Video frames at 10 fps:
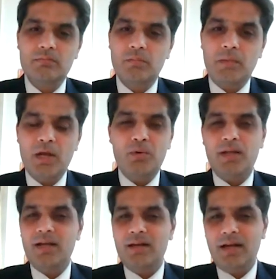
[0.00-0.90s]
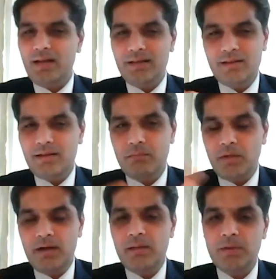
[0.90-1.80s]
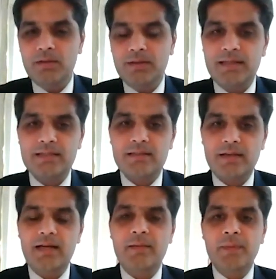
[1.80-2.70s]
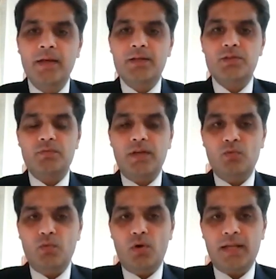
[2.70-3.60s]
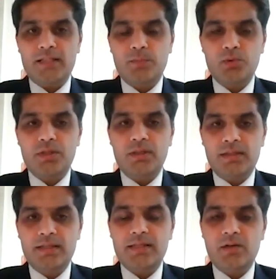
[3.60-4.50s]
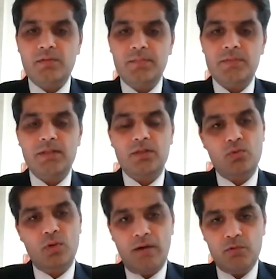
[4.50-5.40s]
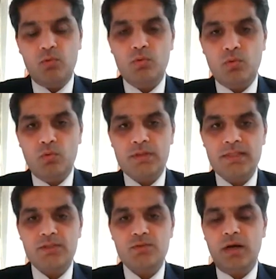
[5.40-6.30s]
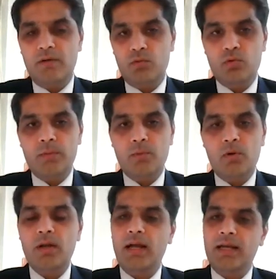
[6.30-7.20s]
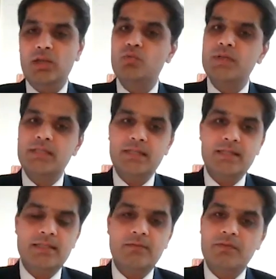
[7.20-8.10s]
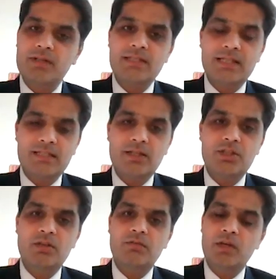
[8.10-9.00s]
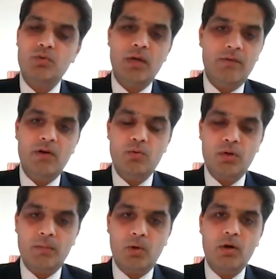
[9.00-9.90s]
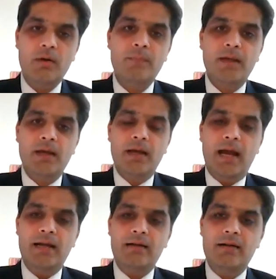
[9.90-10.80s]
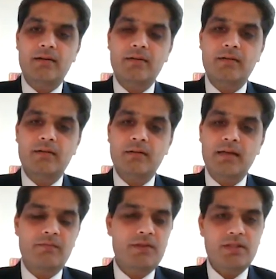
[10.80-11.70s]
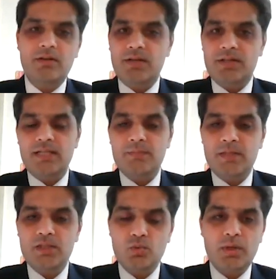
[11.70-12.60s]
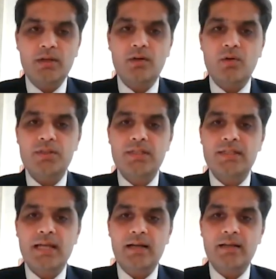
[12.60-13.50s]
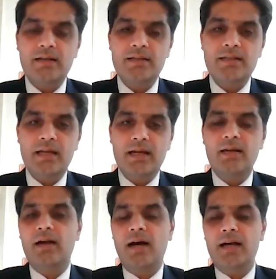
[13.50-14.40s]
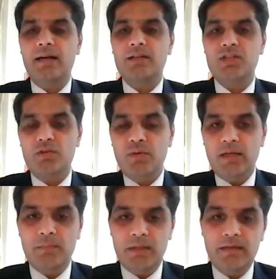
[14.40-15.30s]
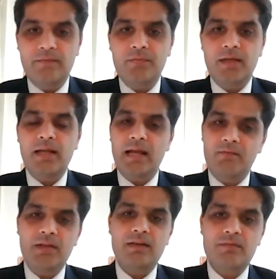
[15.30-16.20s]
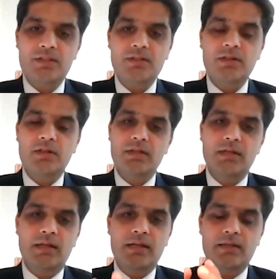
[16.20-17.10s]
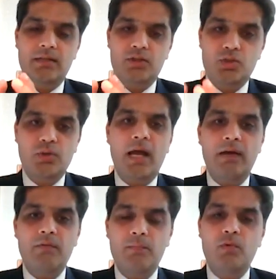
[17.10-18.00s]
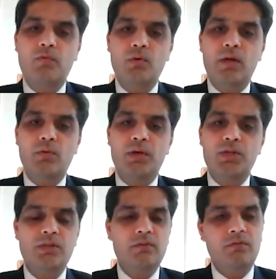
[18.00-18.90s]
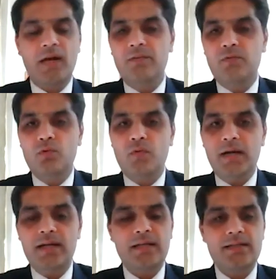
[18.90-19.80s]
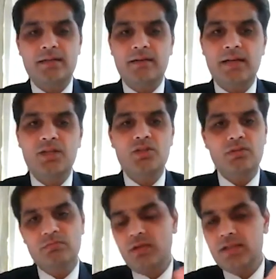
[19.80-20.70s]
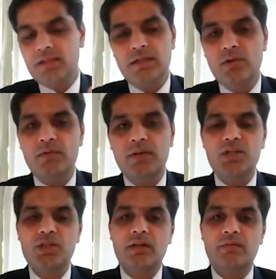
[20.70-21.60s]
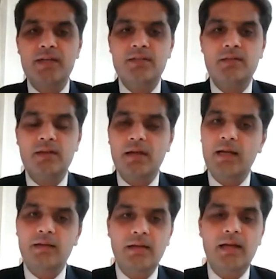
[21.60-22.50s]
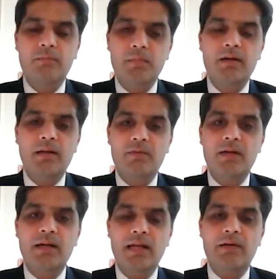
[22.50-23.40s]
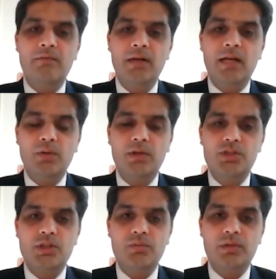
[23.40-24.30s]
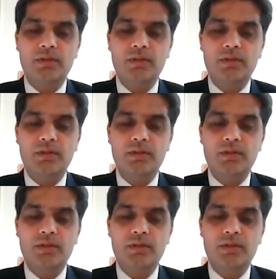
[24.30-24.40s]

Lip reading: biotech, there are multiple things, right? So when you want exposure in these kind of things, you have to look overseas, you have to look abroad, and US is the first destination when you ever look abroad. And investor interest has been soaring across these categories, and I genuinely believe that every investor should have a portfolio allocation. 5 to 20 is a range. Consult your financial advisor, and but definitely have one allocation out